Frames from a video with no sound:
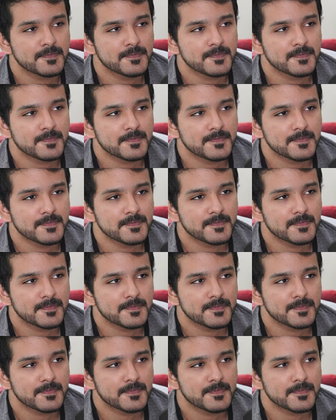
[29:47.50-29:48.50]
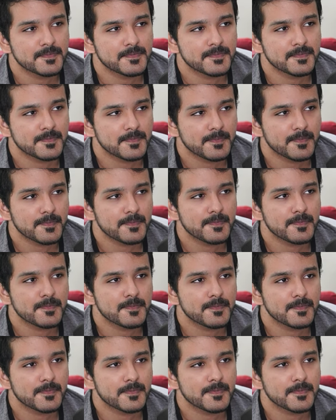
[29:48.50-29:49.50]

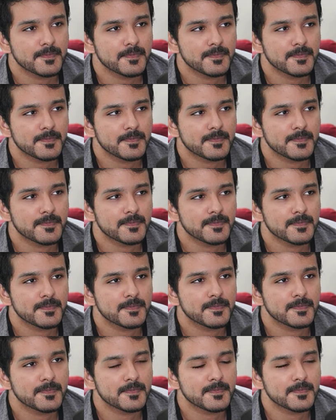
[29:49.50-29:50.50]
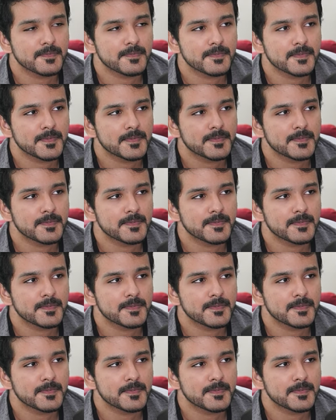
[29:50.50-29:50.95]
(not speaking)